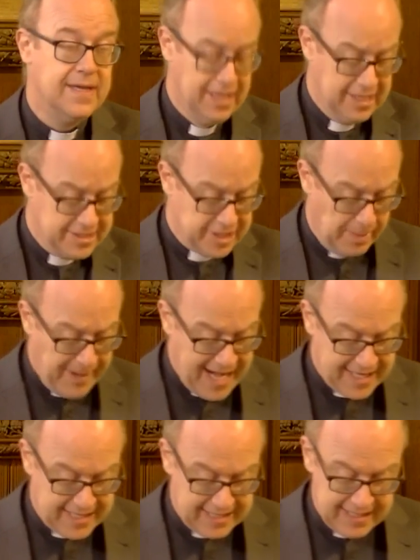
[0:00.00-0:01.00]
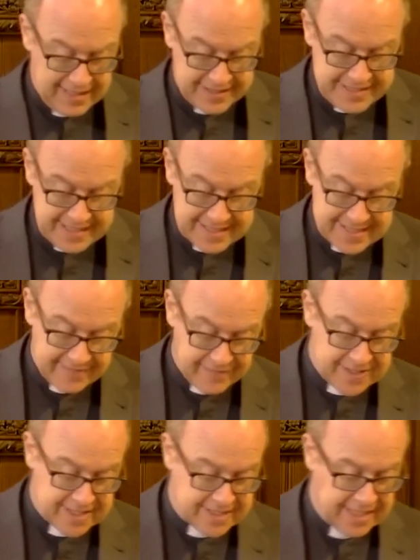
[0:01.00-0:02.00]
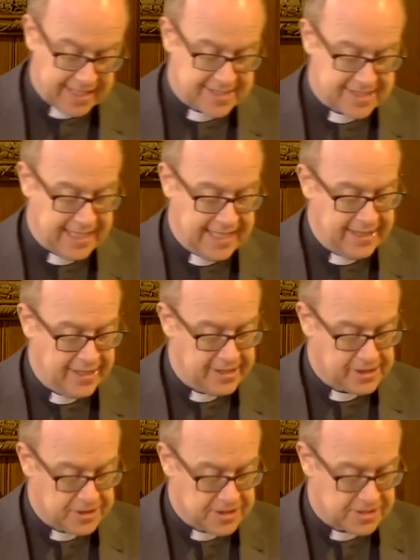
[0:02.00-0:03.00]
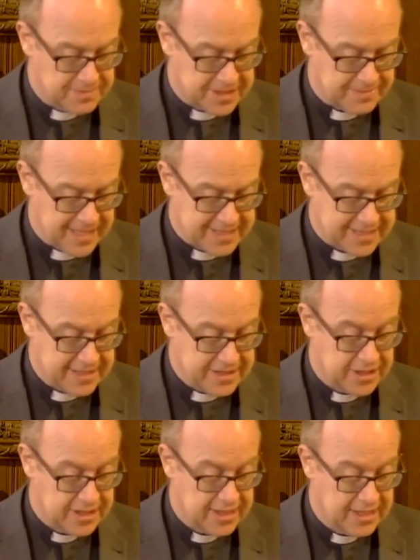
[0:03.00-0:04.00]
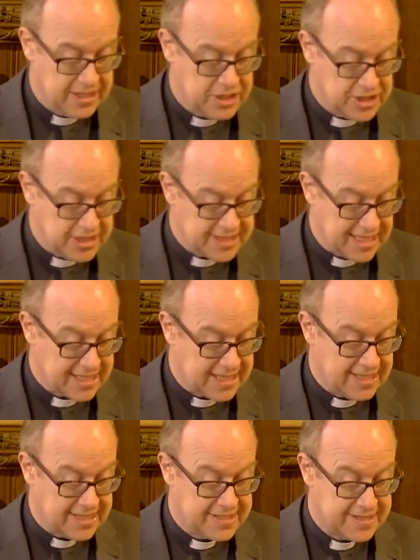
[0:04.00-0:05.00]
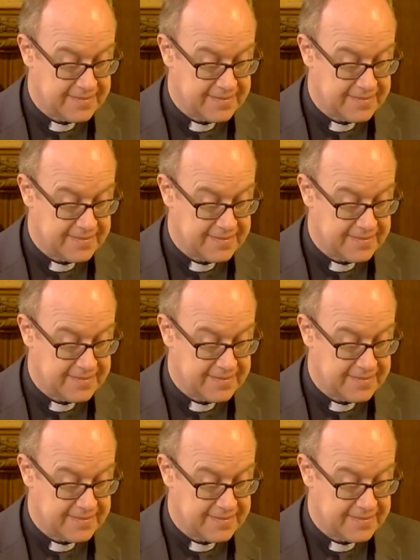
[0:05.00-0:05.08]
So back in 1976, in her Christmas message, she said this: